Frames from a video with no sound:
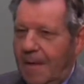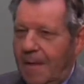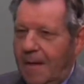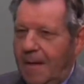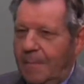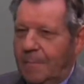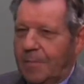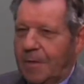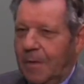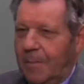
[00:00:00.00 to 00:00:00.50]

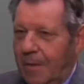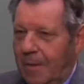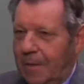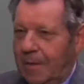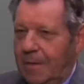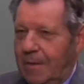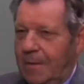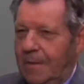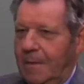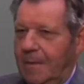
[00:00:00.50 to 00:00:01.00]
I'm
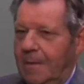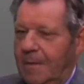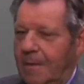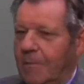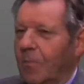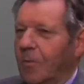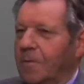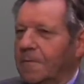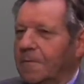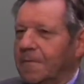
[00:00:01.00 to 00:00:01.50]
primarily
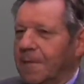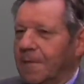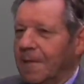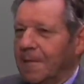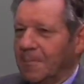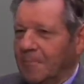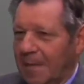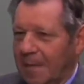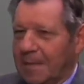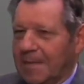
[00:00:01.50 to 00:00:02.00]
involved
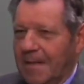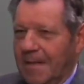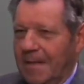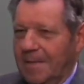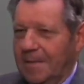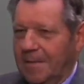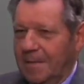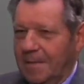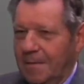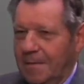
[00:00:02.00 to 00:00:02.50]
in breast
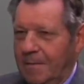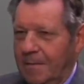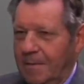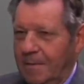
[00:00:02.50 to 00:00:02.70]
cancer